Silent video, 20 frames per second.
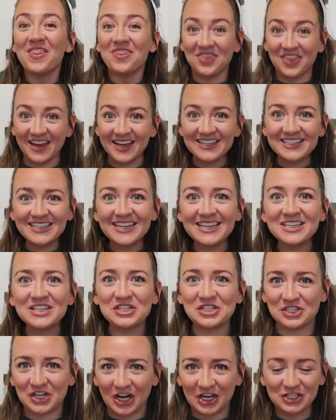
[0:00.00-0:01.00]
This is
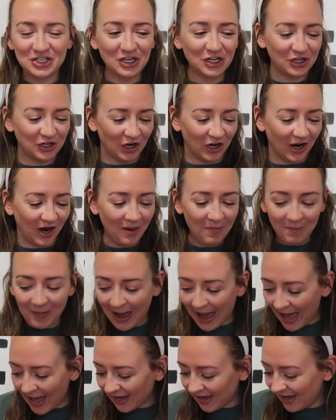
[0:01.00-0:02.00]
such a good
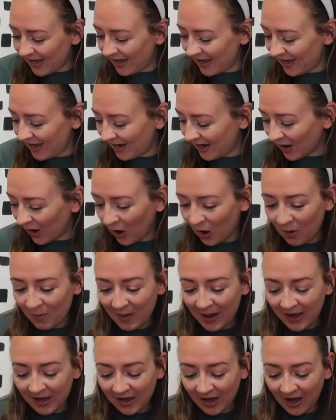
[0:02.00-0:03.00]
unbagging. Oh
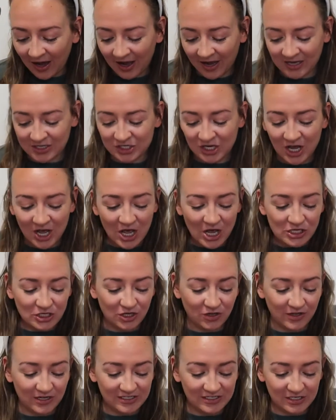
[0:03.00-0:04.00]
my gosh.
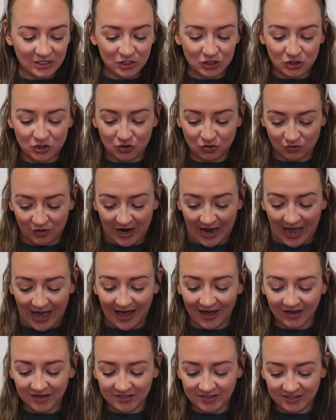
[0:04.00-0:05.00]
So this is
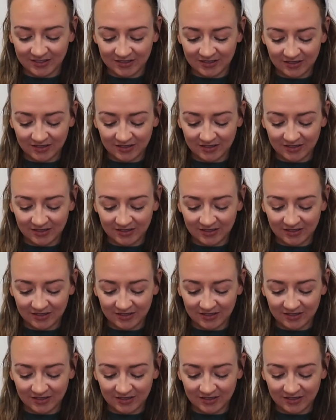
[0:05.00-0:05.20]
Drax.